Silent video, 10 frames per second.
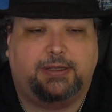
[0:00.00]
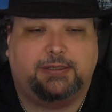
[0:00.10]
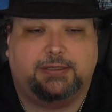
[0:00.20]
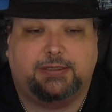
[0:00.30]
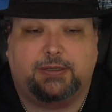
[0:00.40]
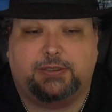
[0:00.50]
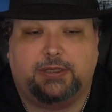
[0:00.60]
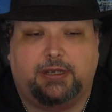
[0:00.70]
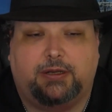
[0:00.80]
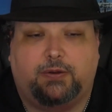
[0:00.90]
is
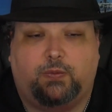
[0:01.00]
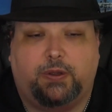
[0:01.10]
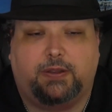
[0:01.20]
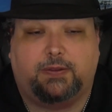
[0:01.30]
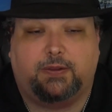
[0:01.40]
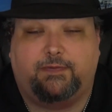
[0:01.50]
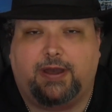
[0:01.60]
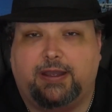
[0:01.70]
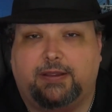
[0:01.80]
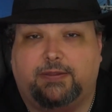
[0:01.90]
associated with
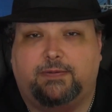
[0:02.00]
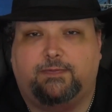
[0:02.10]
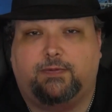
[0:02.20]
Leviathan